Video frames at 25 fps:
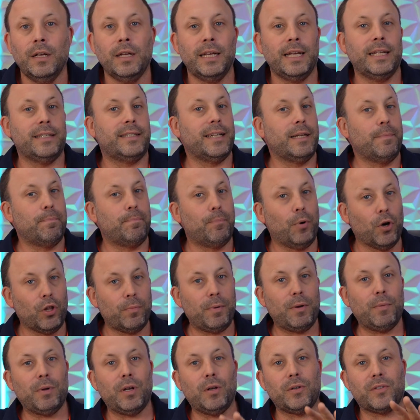It didn't bother
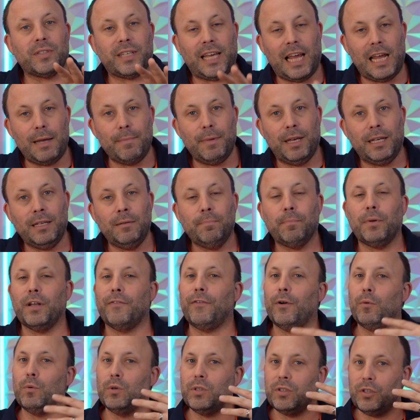me when I was gaming, but
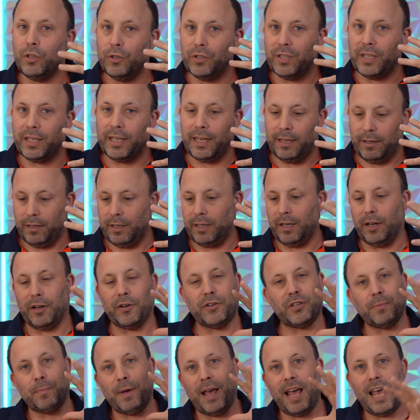if I was using it, you know,
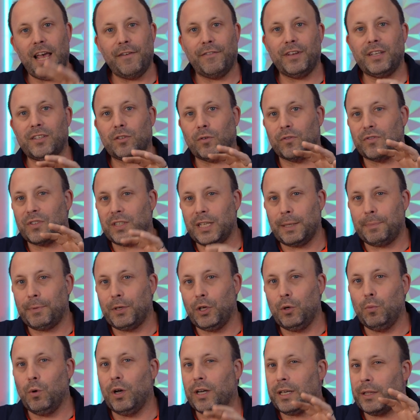some heavy sort of
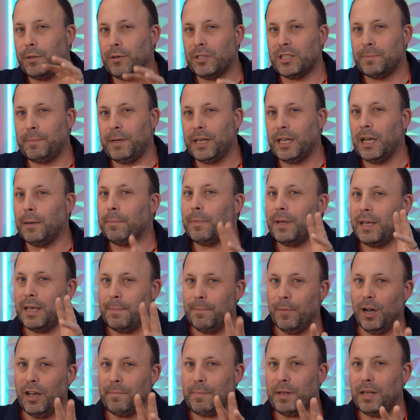CPU work and they were spinning up, it
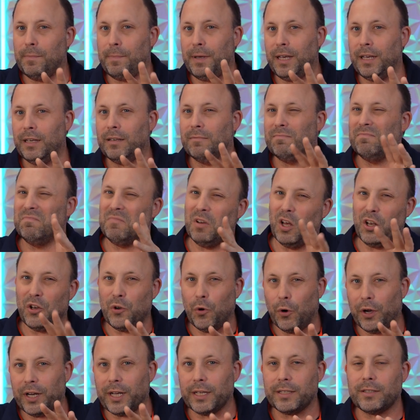might have been a bit
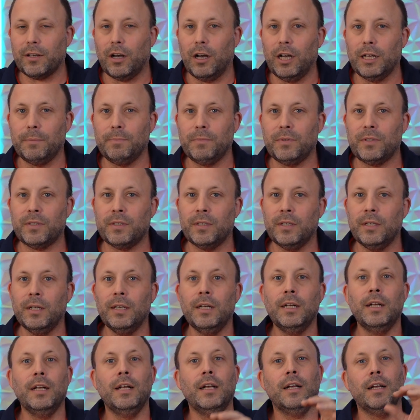annoying at times.
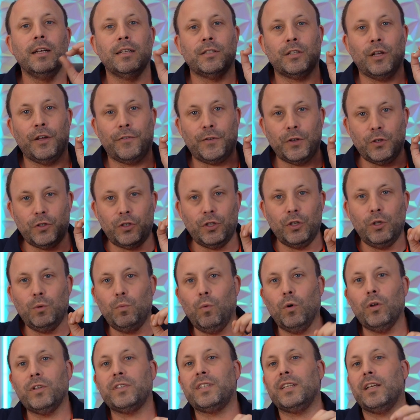So if you do
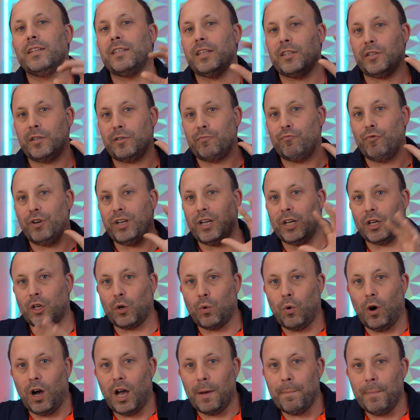want it to actually run in a
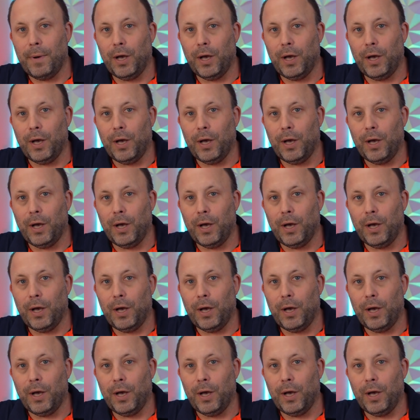quiet